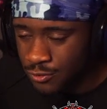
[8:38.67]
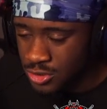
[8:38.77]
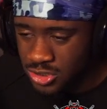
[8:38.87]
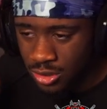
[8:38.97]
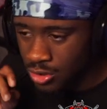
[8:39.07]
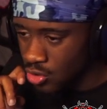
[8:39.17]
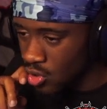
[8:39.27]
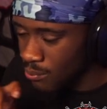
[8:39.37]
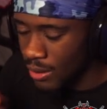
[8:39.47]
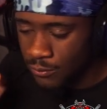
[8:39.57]
controller
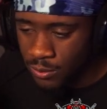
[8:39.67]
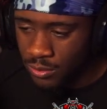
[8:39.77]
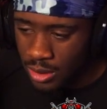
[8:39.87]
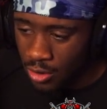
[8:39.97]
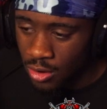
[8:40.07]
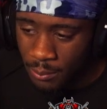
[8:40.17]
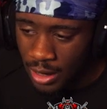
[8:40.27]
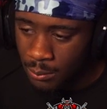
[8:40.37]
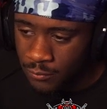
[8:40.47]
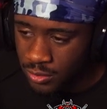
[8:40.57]
or a
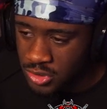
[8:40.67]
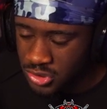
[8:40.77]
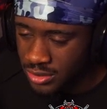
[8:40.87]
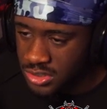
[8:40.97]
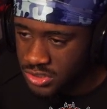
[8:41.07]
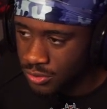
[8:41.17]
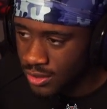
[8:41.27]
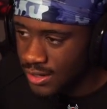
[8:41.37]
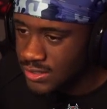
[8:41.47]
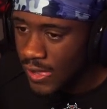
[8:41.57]
battle beaver controller in general,
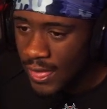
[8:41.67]
guys,